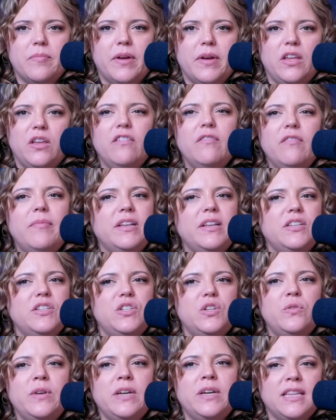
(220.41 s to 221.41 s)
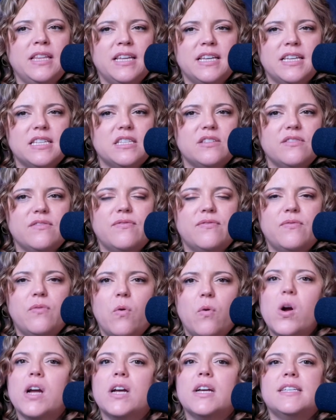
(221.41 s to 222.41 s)
but you've been doing this
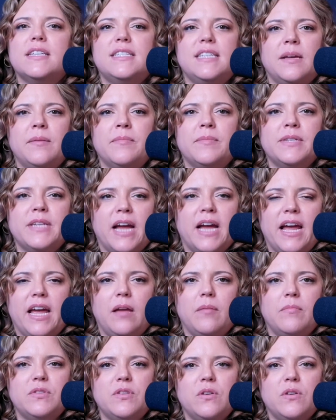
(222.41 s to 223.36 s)
for some time.